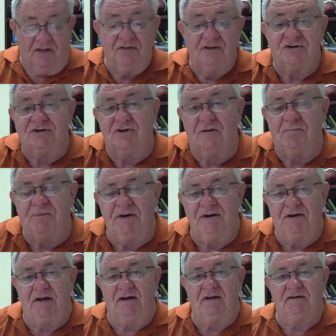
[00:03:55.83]
The
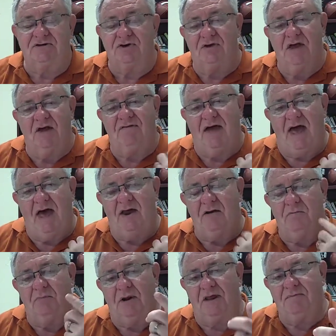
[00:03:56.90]
serpent did it. So you have
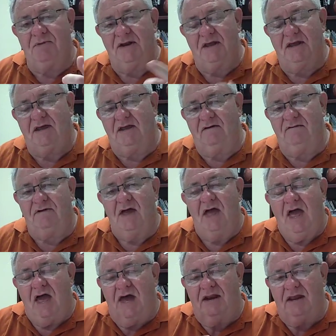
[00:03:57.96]
Adam blaming Eve,
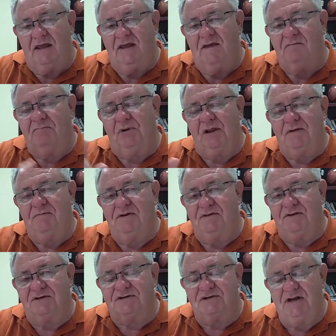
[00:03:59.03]
and Eve
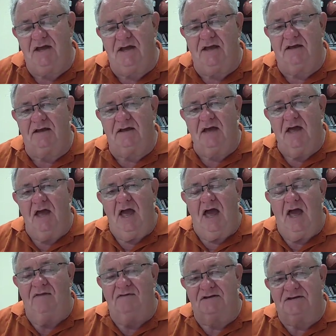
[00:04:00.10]
blaming the snake,
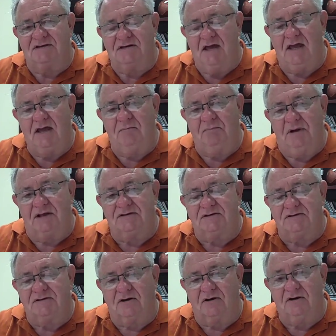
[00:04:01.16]
and the snake,
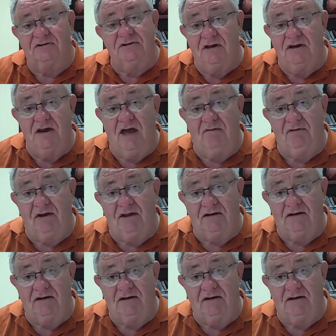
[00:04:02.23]
bless his heart, didn't have a